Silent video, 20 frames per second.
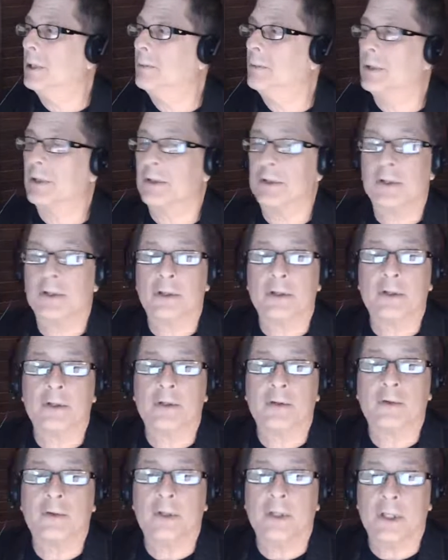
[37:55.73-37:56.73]
not sharing
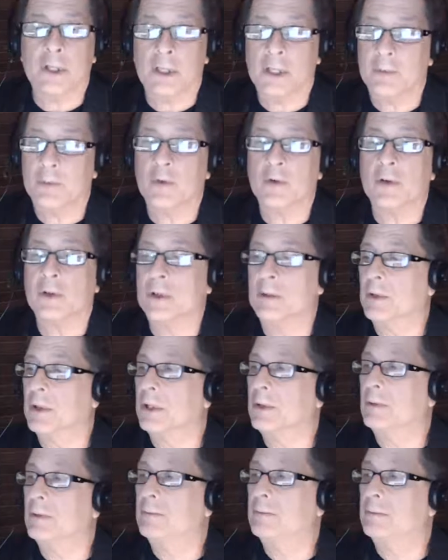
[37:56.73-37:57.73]
screen anymore, am
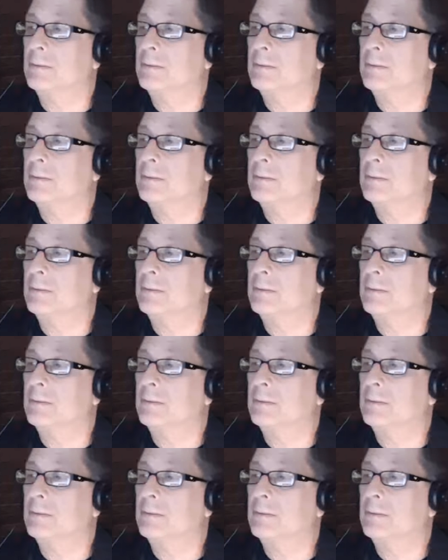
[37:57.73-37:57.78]
I?